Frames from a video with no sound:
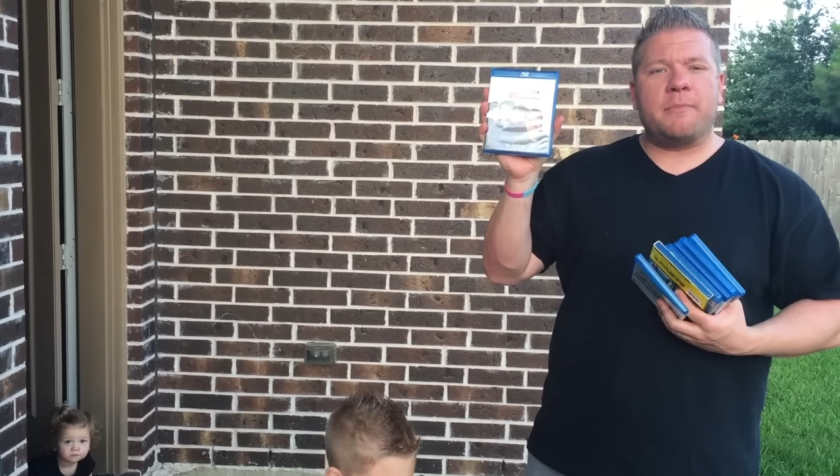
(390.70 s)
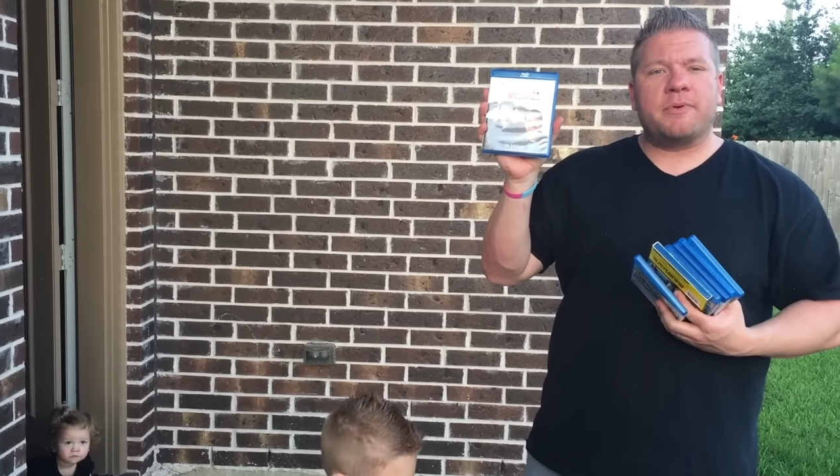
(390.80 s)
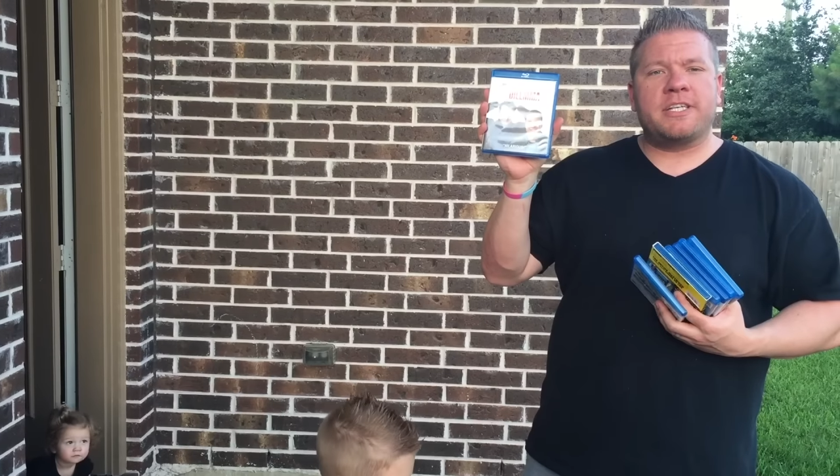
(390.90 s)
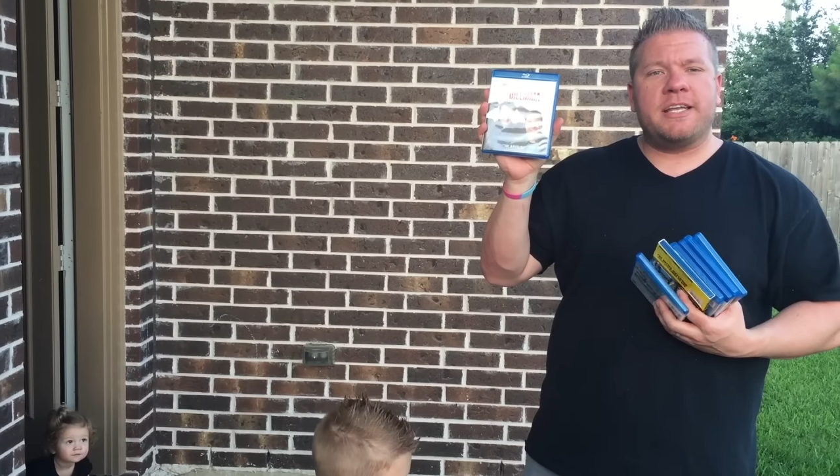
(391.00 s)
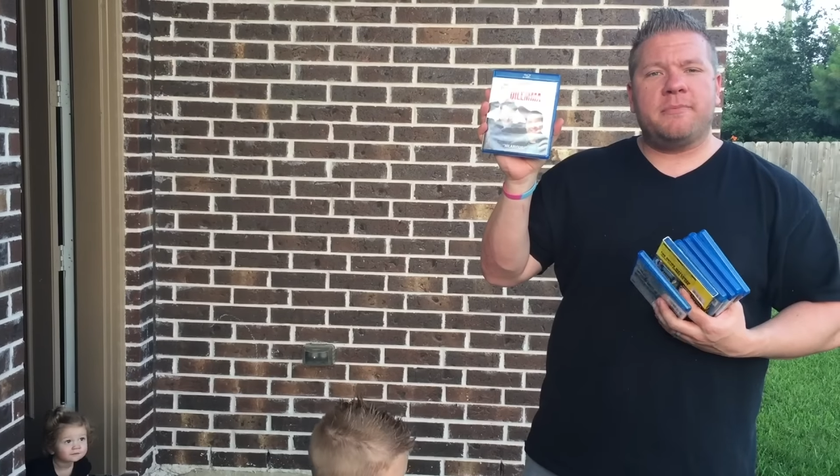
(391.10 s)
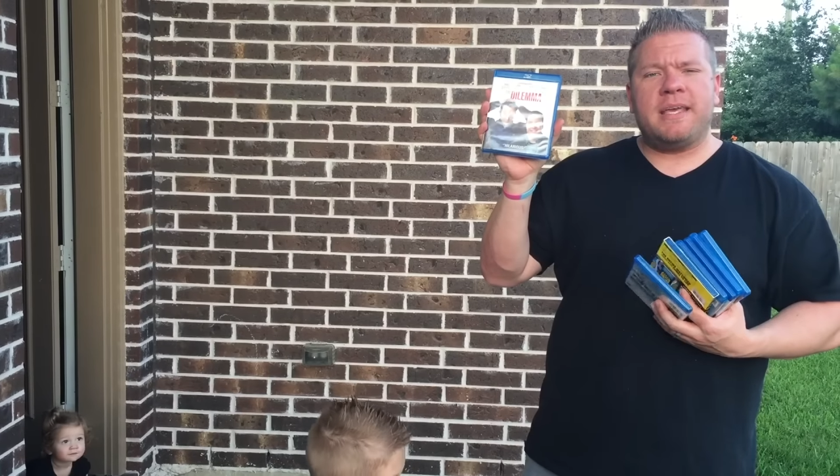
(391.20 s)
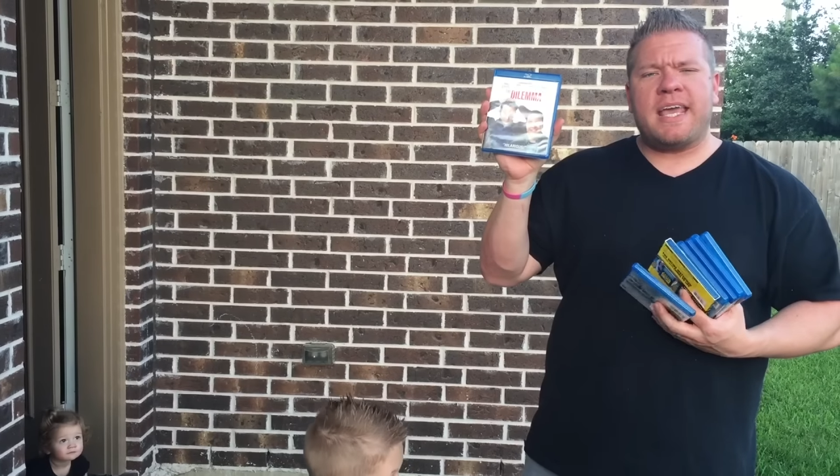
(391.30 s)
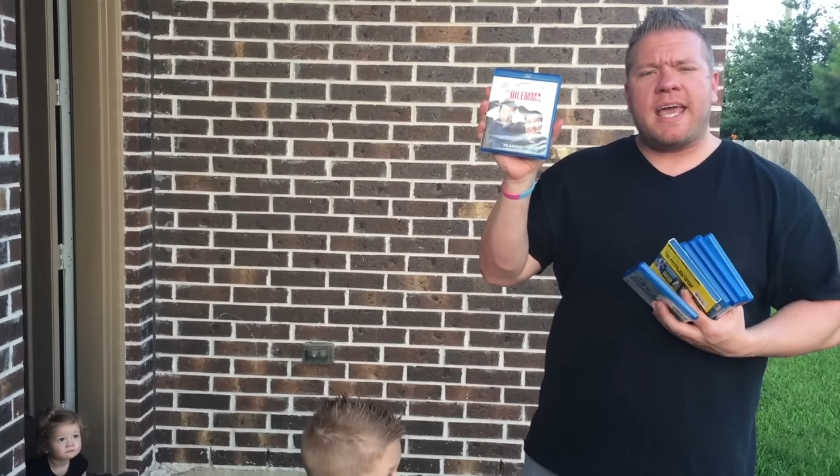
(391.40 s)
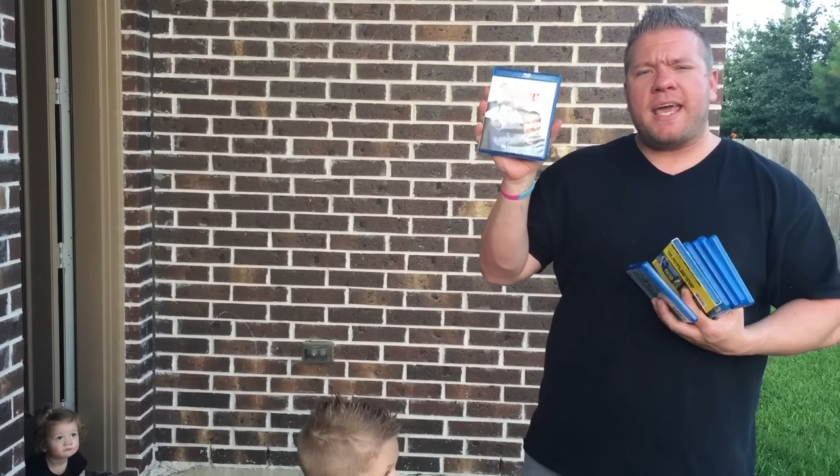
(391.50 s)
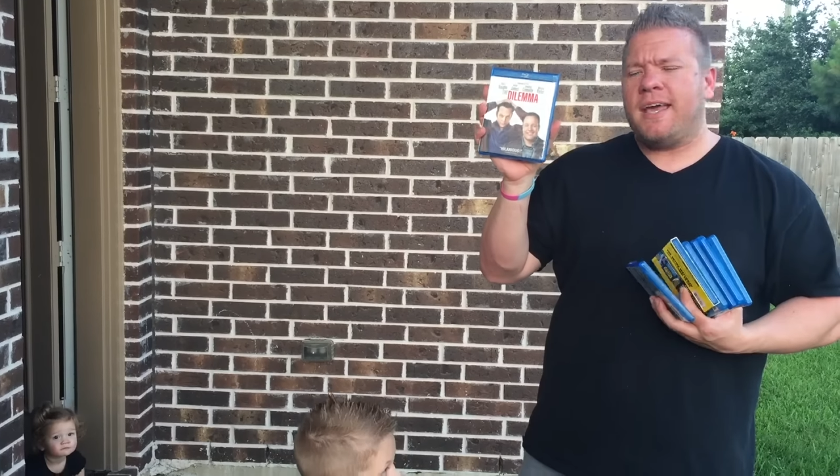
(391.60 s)
They pretend to be
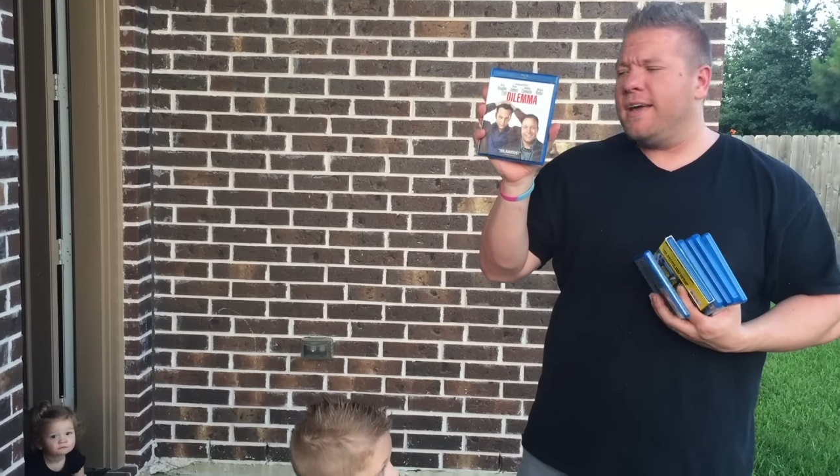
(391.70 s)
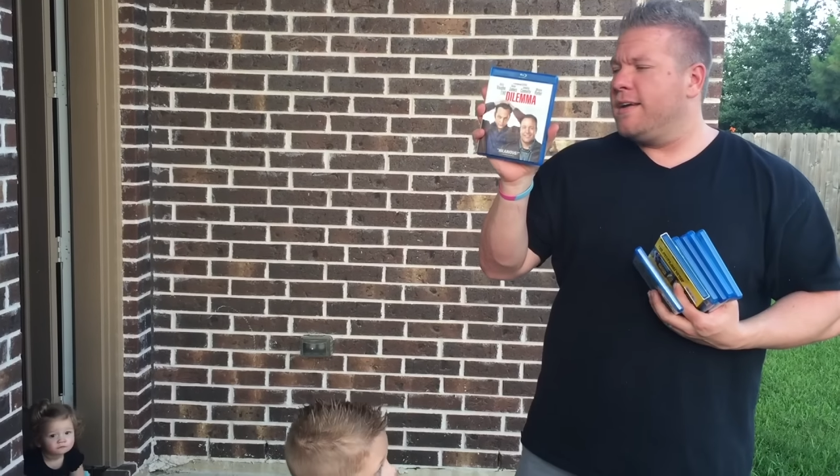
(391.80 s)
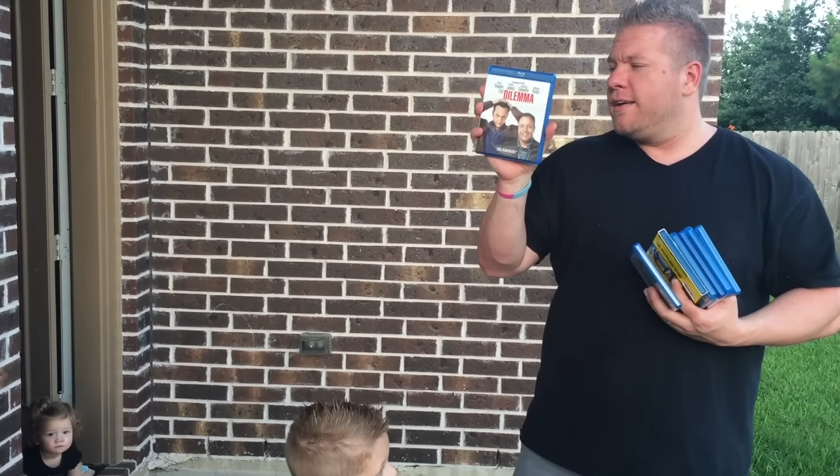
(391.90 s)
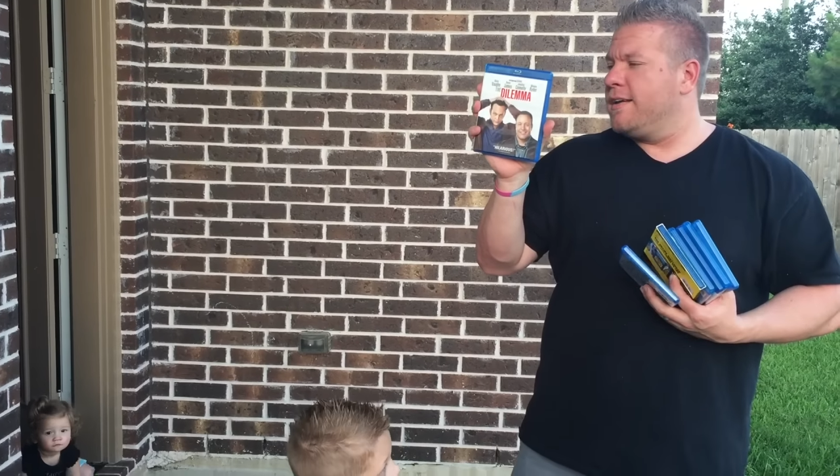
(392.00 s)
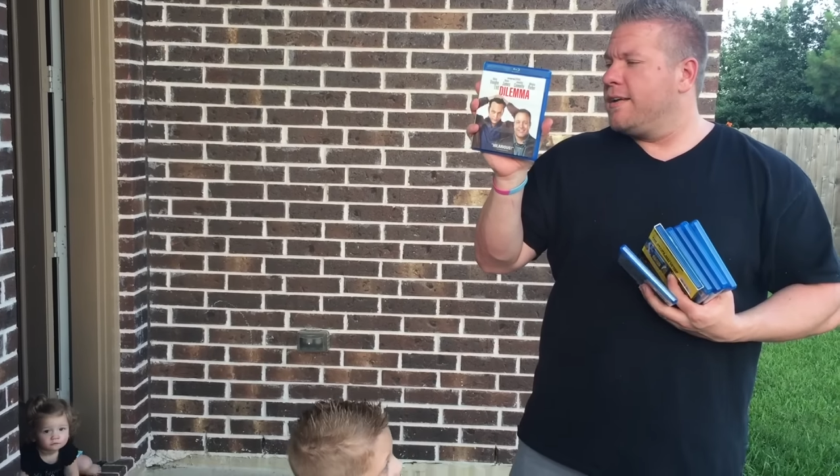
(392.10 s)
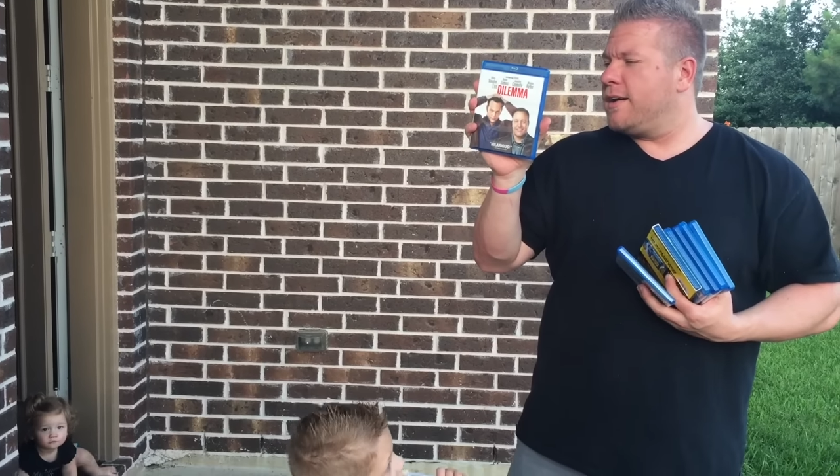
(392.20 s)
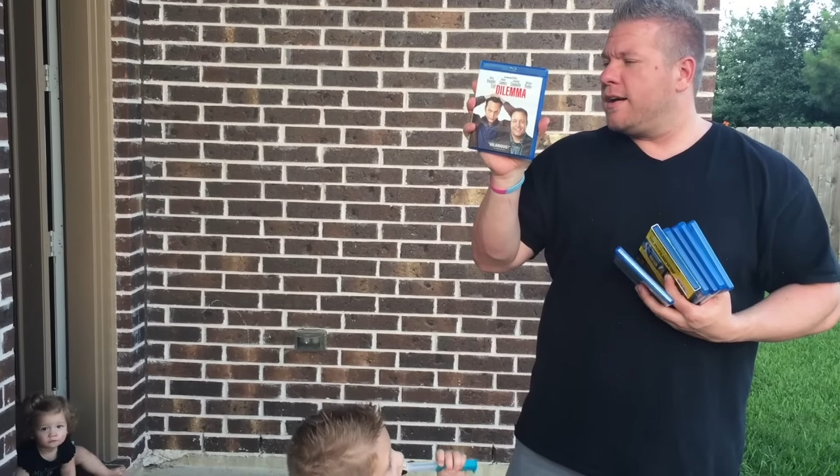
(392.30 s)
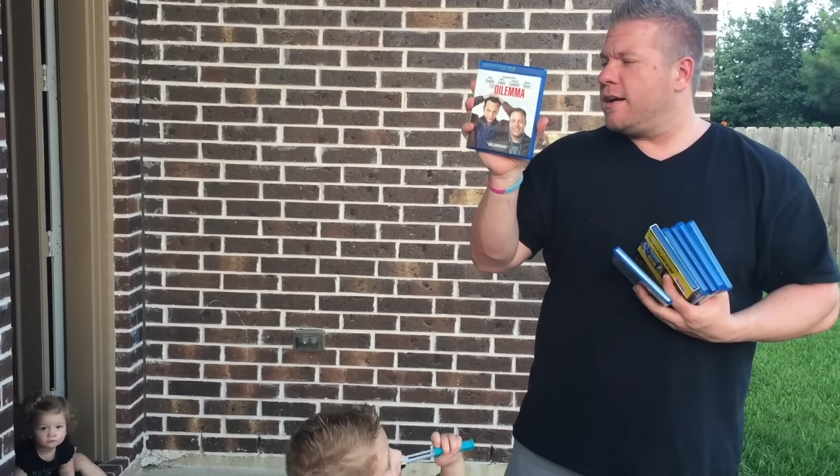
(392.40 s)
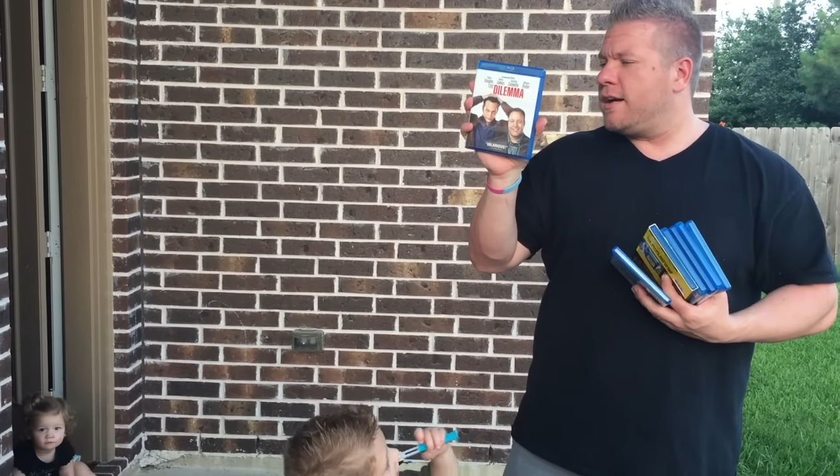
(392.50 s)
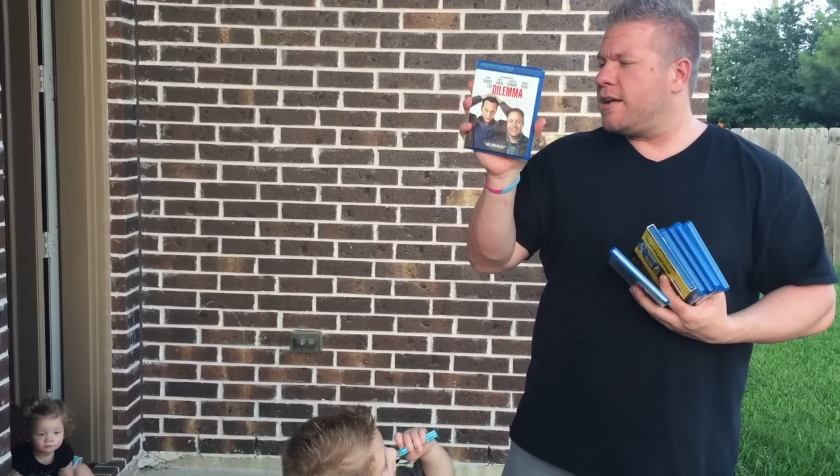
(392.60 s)
gay.
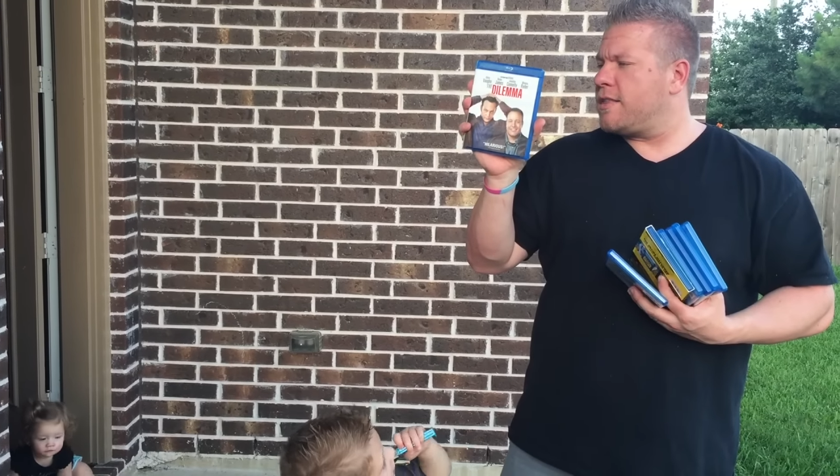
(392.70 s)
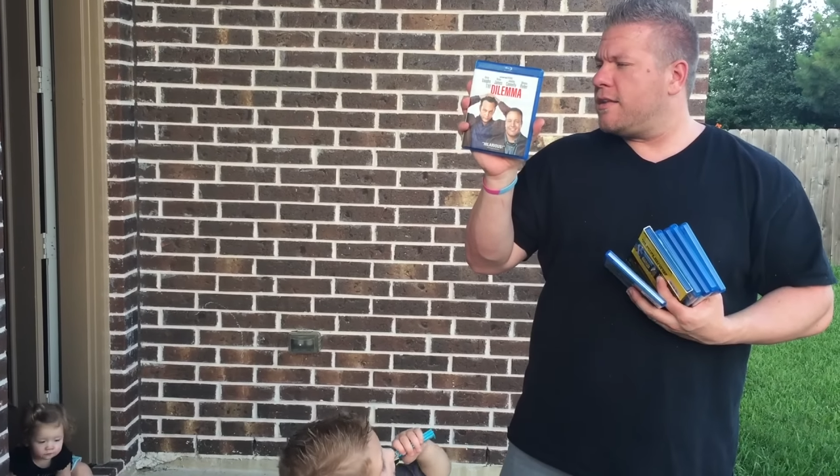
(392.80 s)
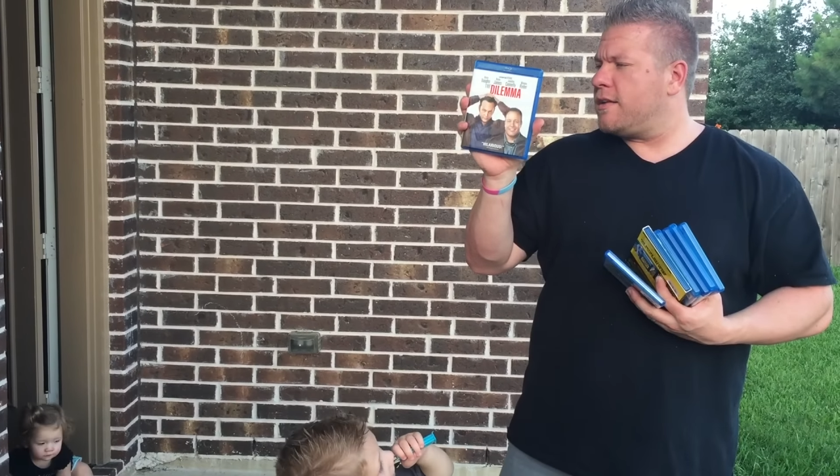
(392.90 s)
Uh,